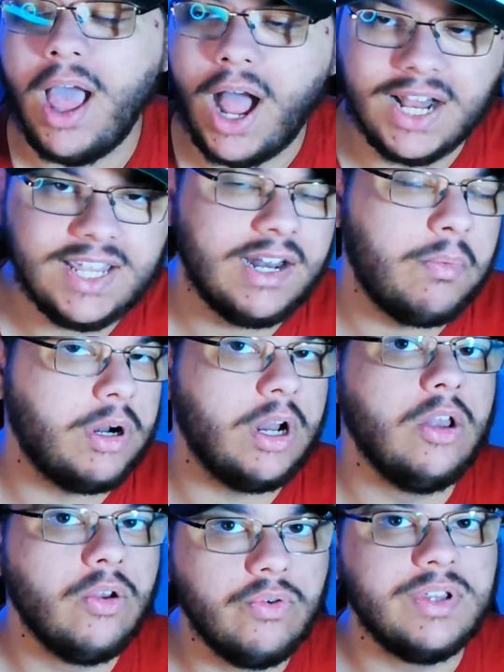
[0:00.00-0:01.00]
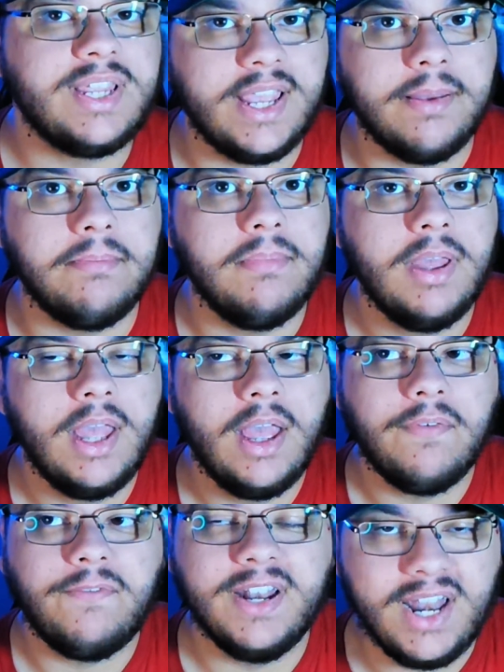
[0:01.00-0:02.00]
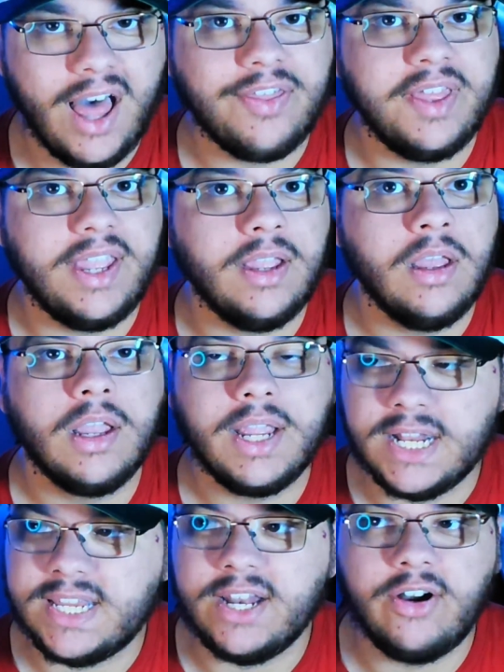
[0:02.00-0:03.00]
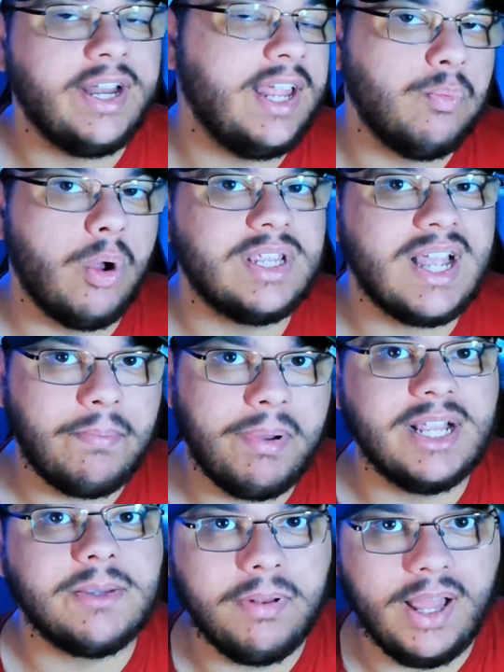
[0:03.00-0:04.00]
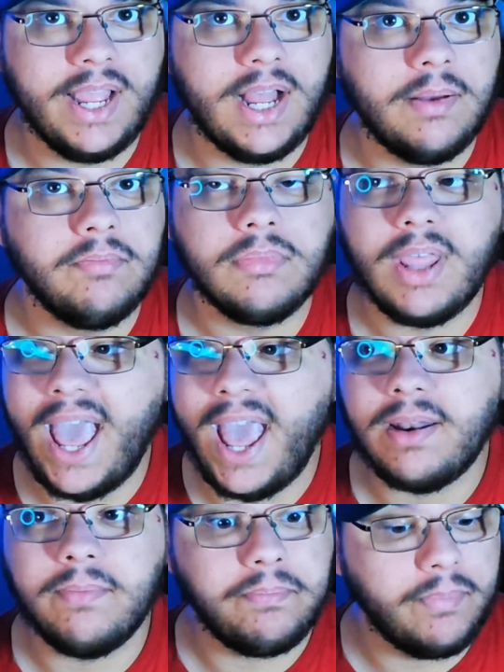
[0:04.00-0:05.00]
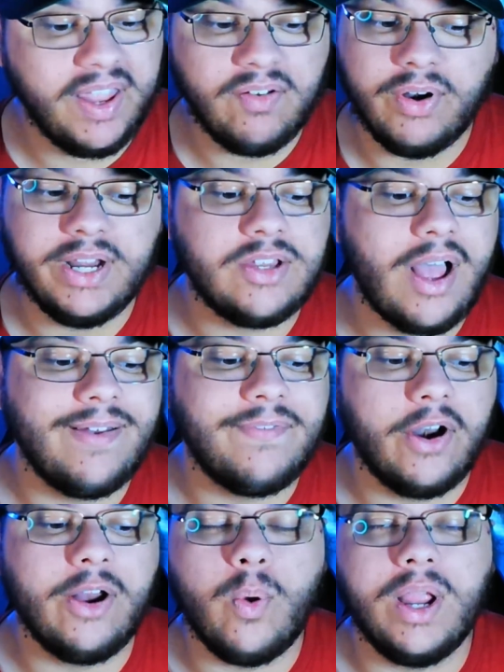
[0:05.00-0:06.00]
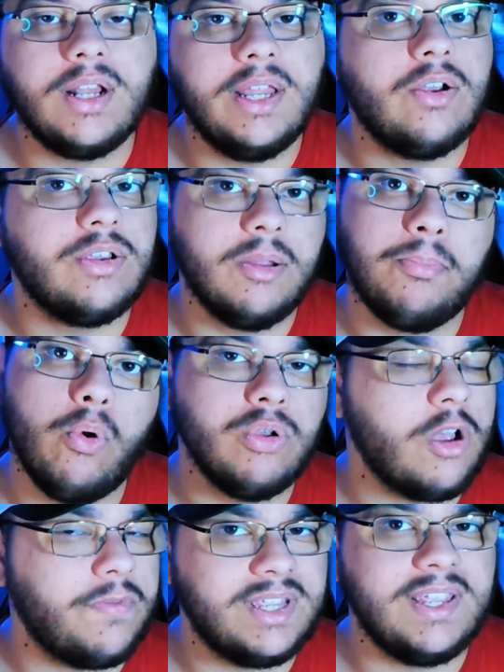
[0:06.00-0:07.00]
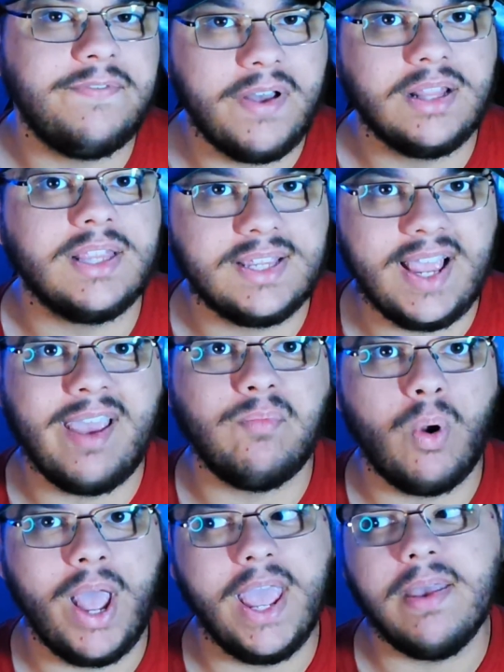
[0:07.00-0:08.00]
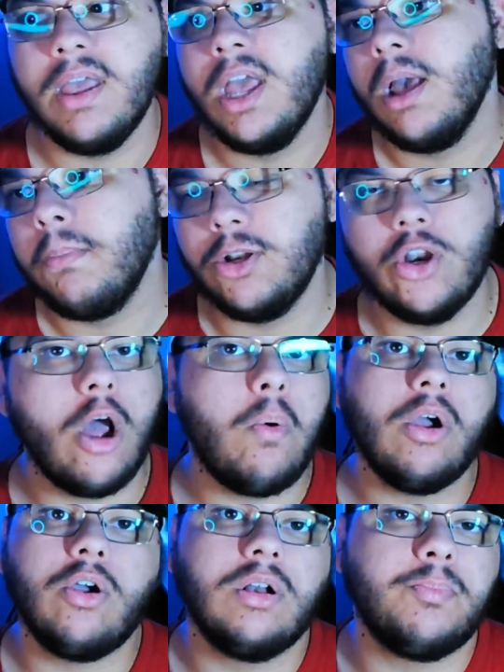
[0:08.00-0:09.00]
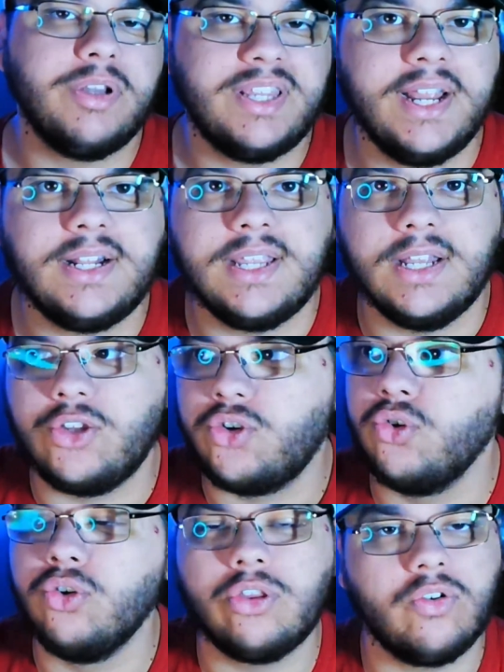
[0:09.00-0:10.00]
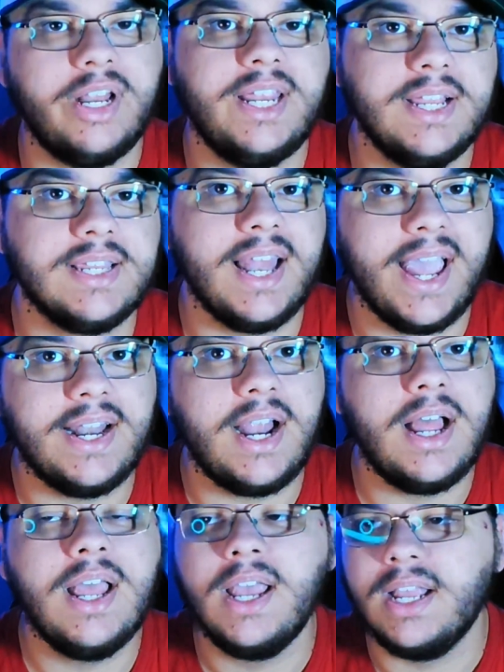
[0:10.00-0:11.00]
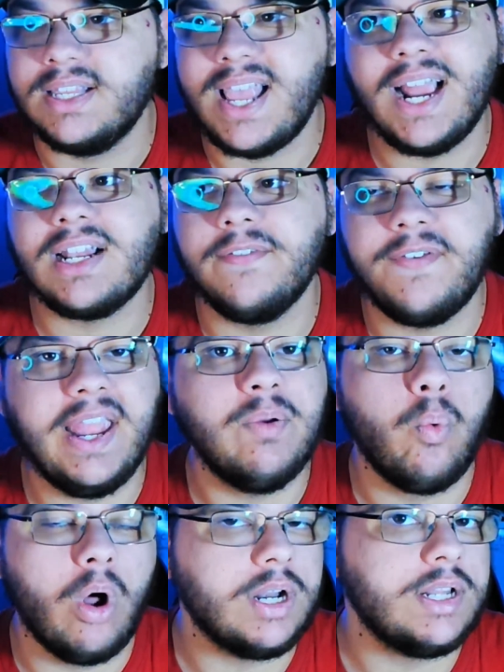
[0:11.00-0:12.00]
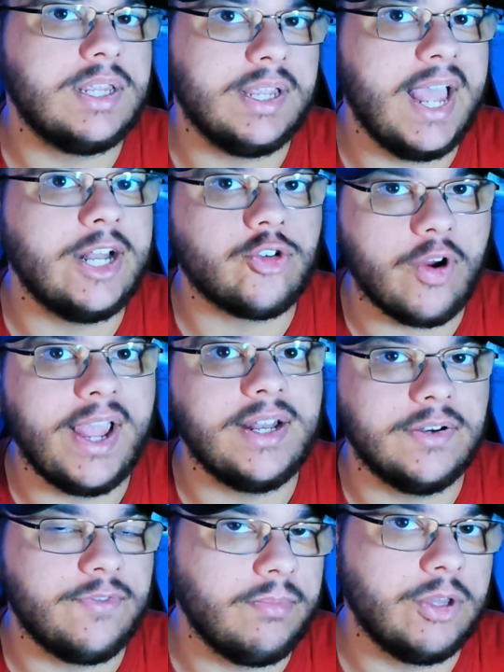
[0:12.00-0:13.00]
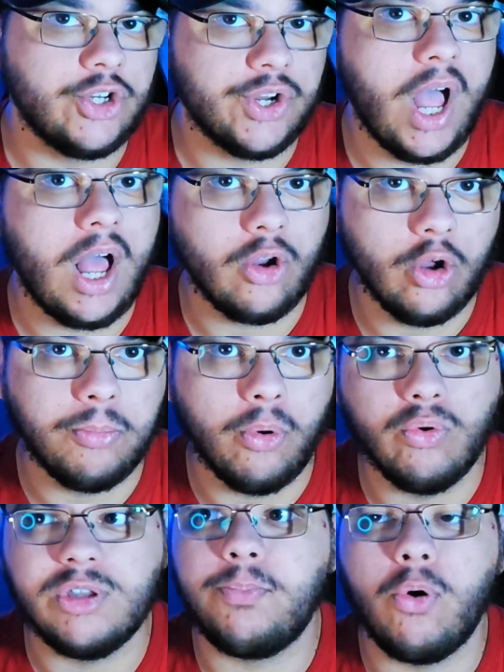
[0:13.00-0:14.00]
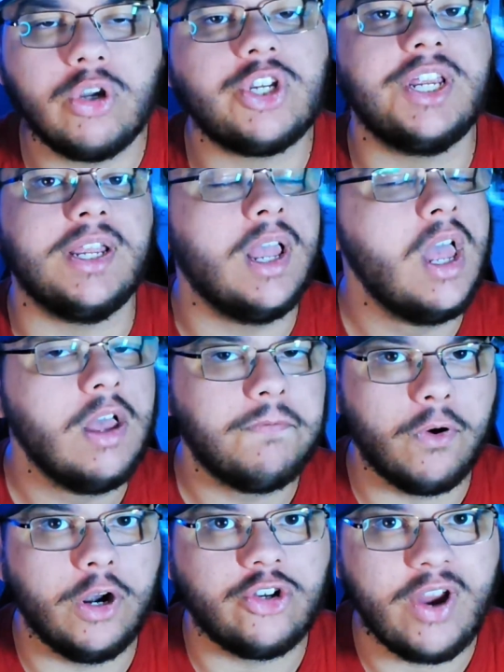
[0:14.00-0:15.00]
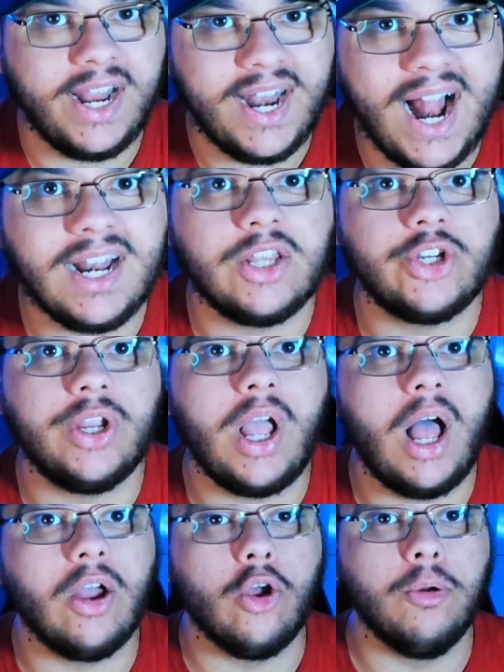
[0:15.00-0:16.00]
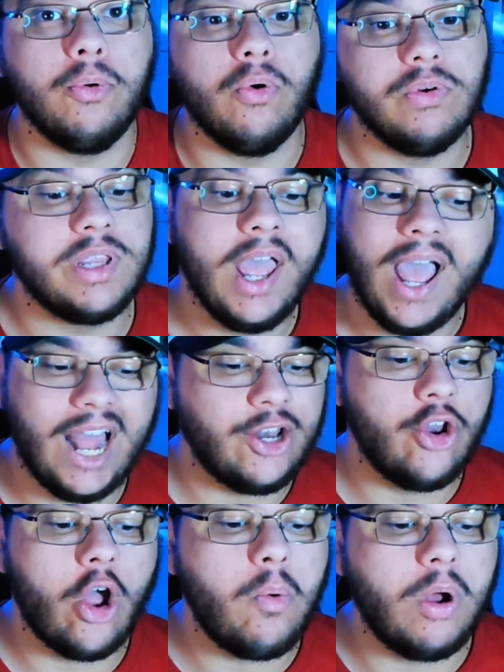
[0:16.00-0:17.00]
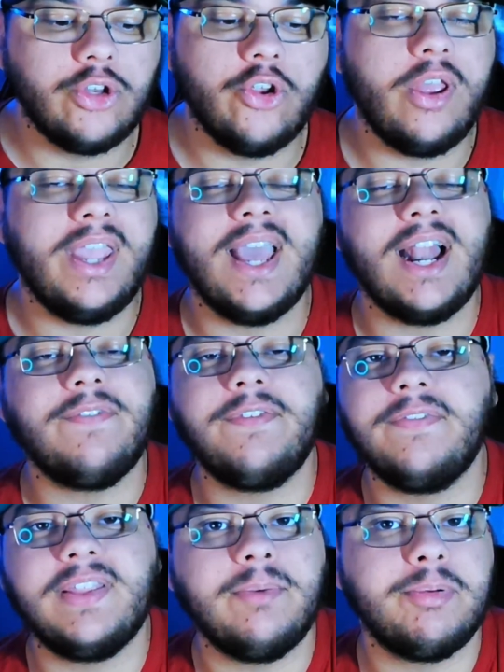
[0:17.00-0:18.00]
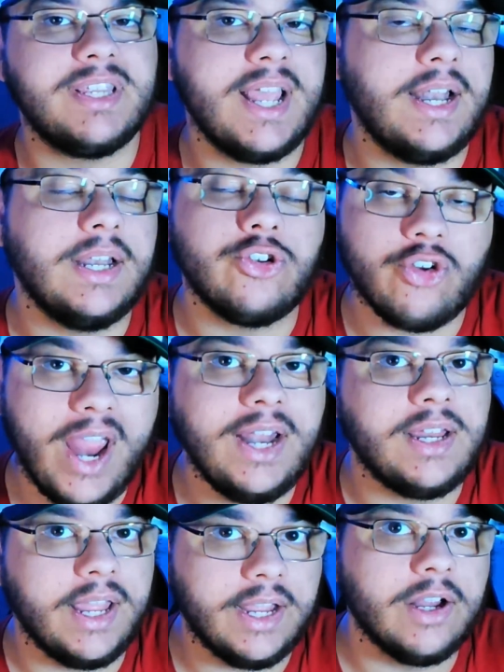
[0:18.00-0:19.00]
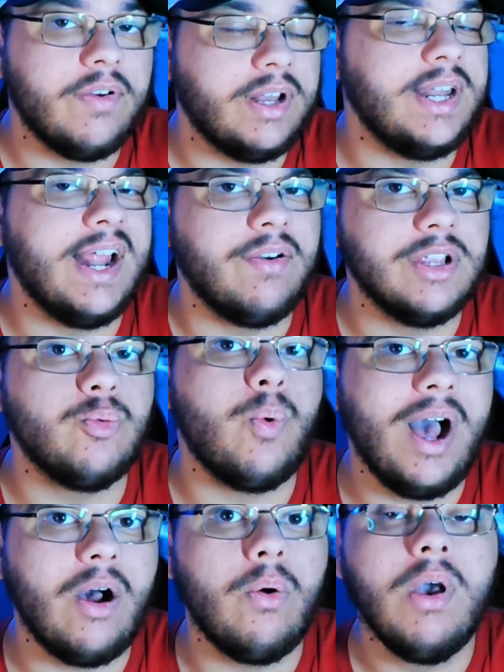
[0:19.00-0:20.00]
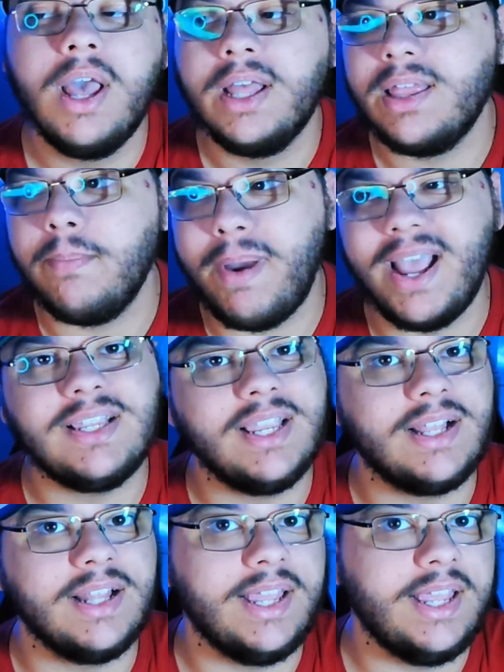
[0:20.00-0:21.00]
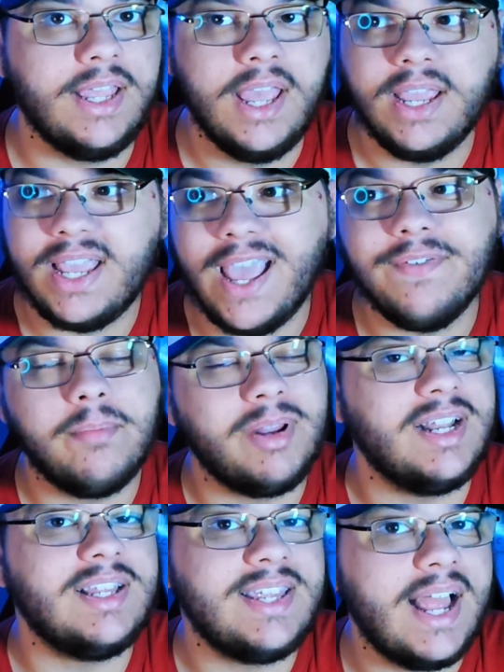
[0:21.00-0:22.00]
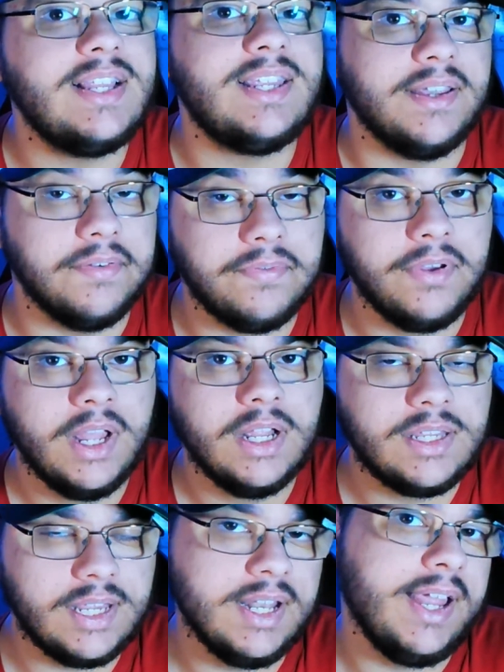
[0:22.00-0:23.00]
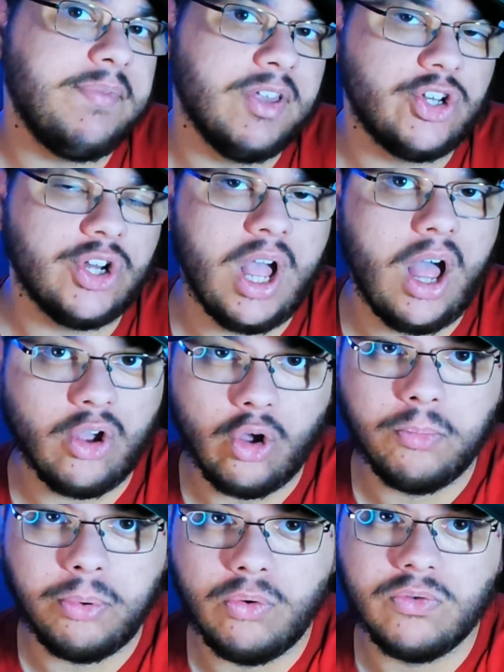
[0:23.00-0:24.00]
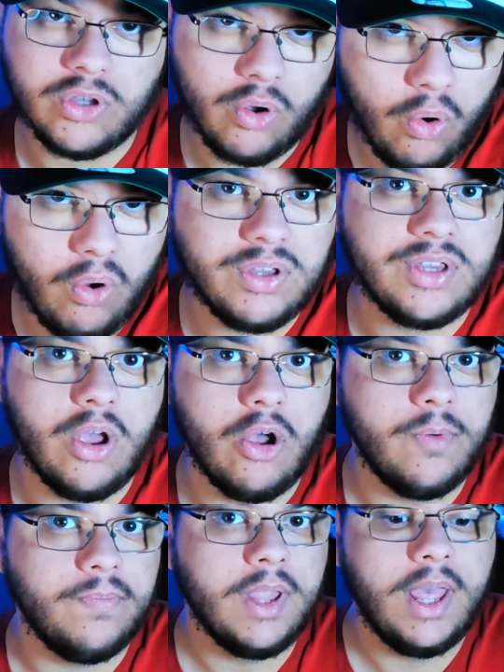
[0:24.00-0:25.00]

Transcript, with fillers: I didn't want to lose him for nothing considering he was our best player. And he re signed very quickly because the Bulls obviously felt the same way. But no one could have predicted two, three years later, Zach LaVine wanted to get traded from the Chicago Bulls, pushing for a trade out of the Chicago Bulls. And no one knew he had a 15% trade kicker in there as well that basically gave him an incentive to leave the Chicago Bulls also.